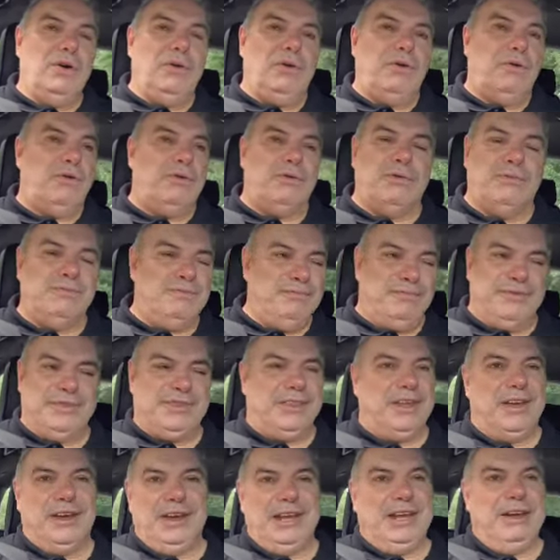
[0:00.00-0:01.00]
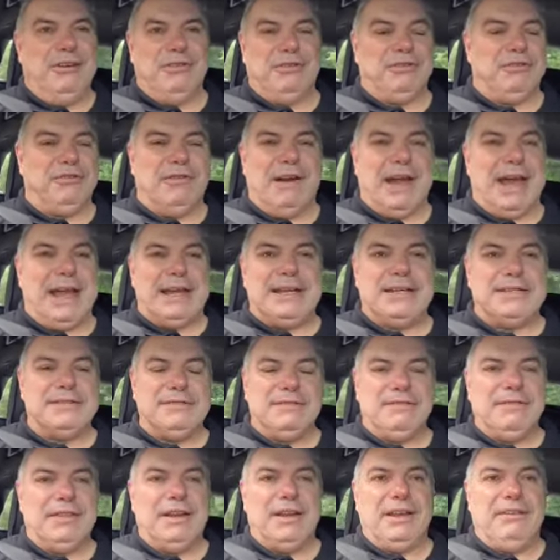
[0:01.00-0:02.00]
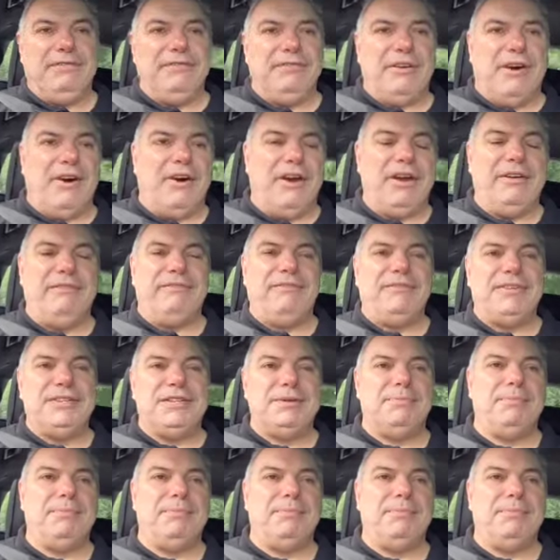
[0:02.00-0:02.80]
or 30 odd grand, 35,